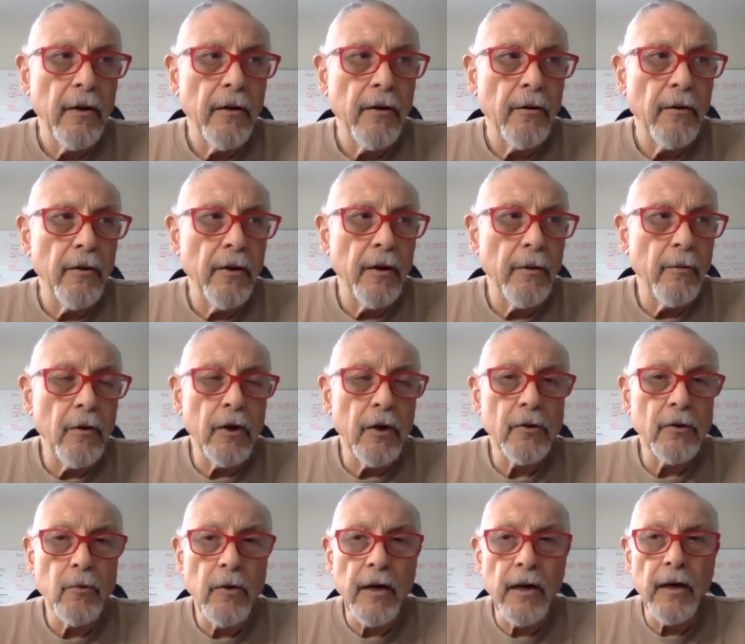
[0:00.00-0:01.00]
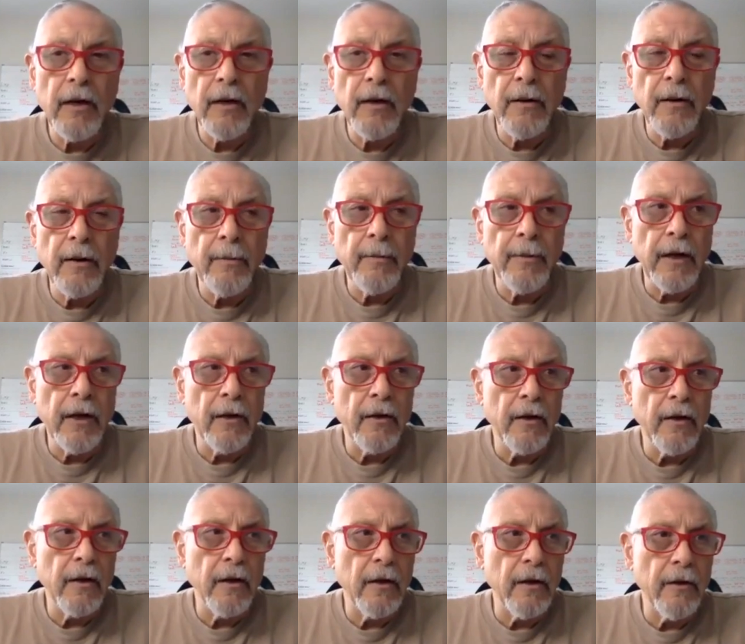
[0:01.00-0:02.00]
There was one
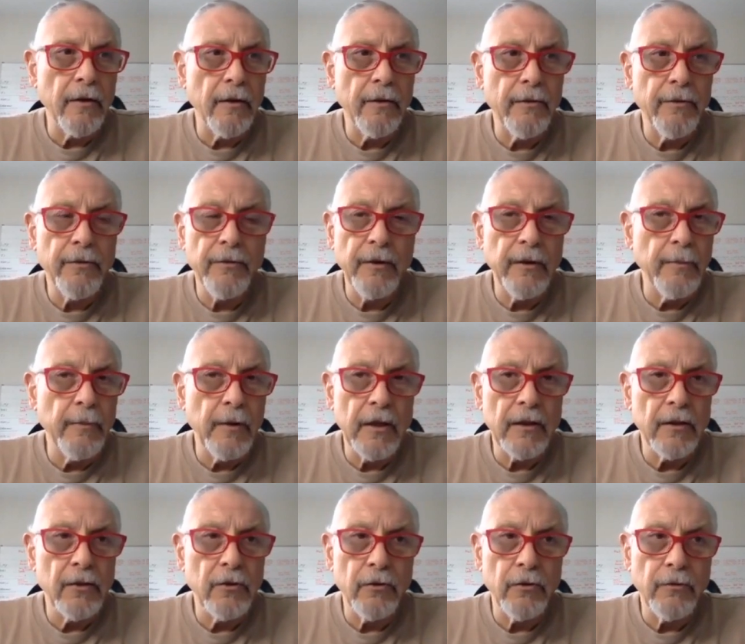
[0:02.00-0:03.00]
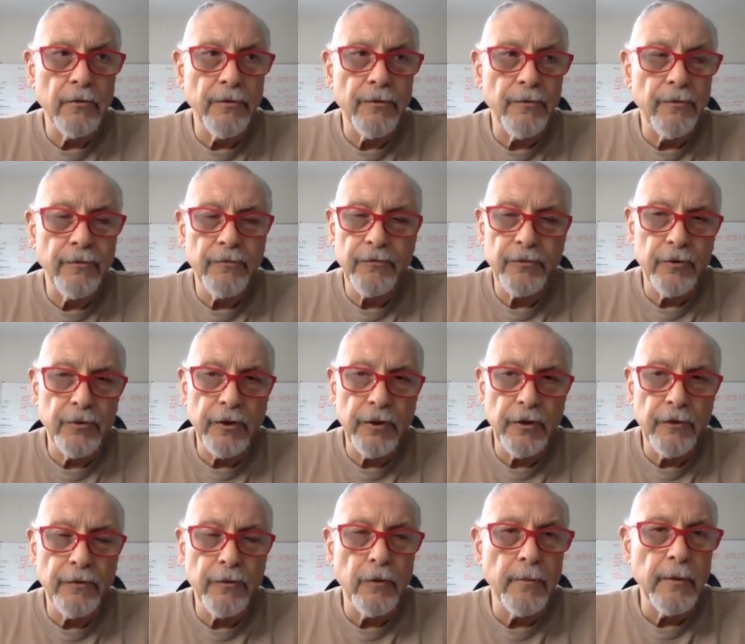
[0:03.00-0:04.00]
about 3 months or 3
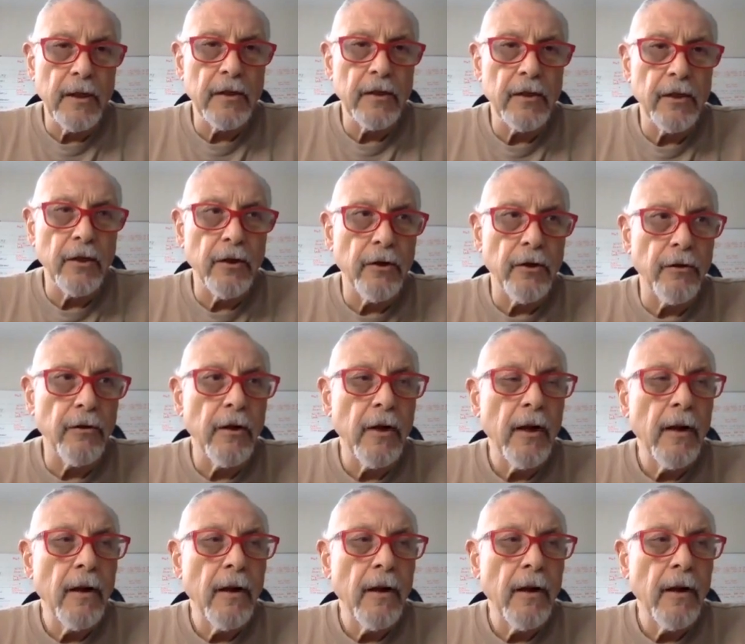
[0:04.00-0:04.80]
or 4 months ago,